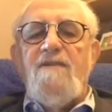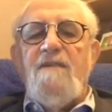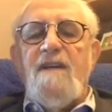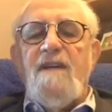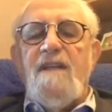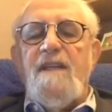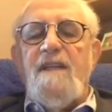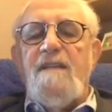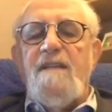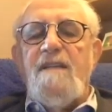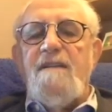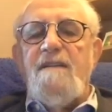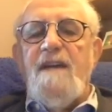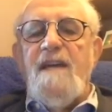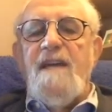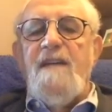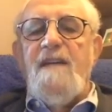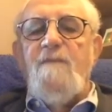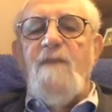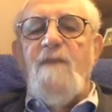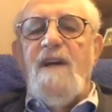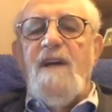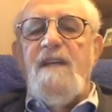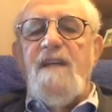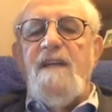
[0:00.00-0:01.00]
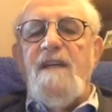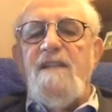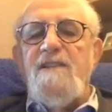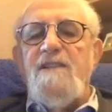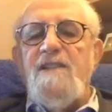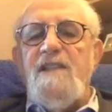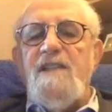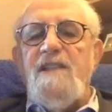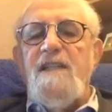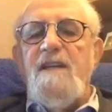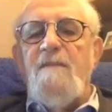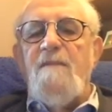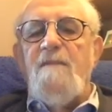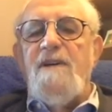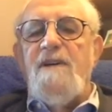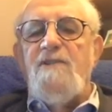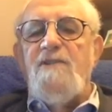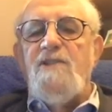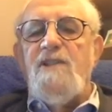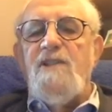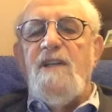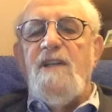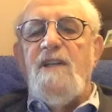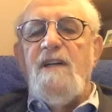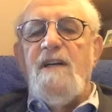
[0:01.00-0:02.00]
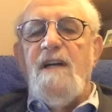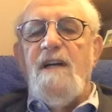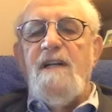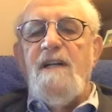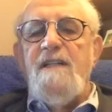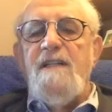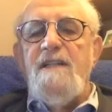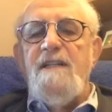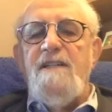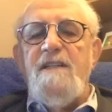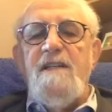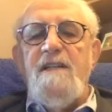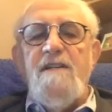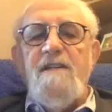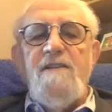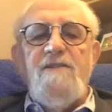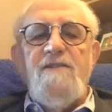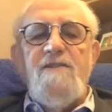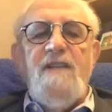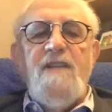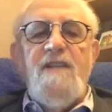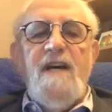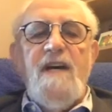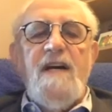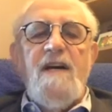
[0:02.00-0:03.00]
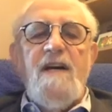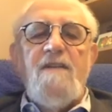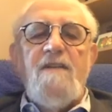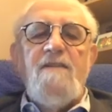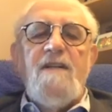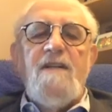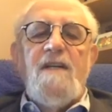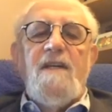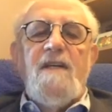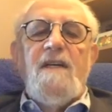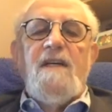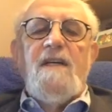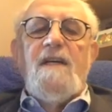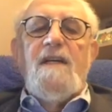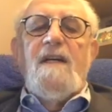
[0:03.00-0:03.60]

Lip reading: don't think anybody has seen a punched card in years now.